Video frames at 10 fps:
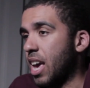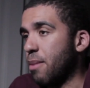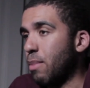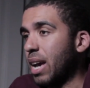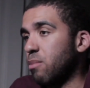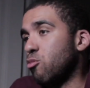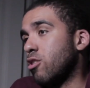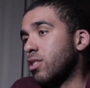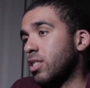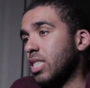and
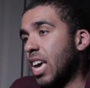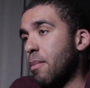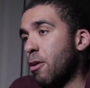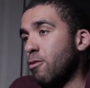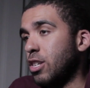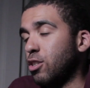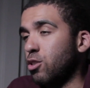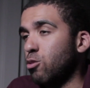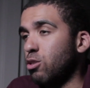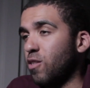Macklemore just came out with his
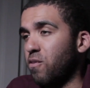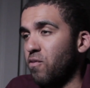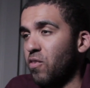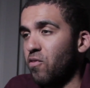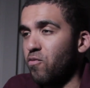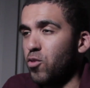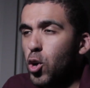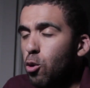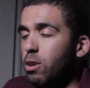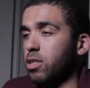
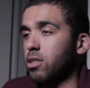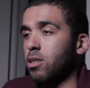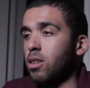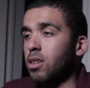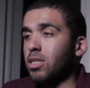newest